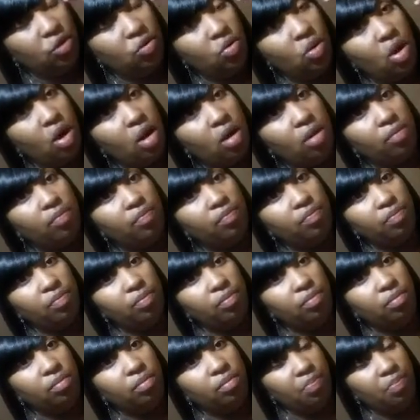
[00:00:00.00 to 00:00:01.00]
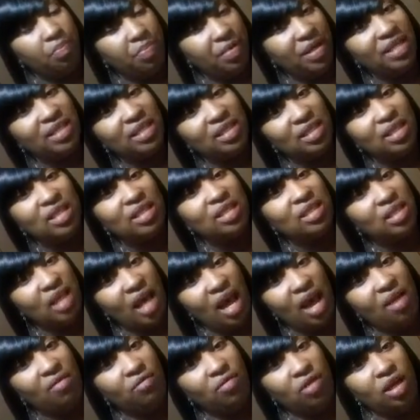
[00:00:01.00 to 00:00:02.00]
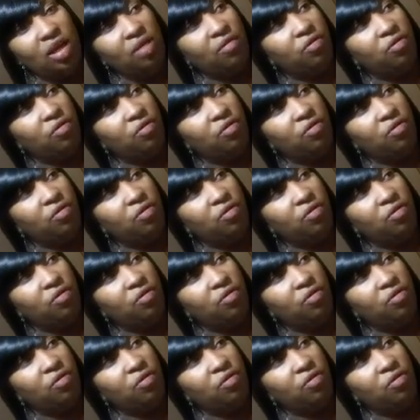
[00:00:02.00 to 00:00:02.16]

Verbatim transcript: you are business savvy.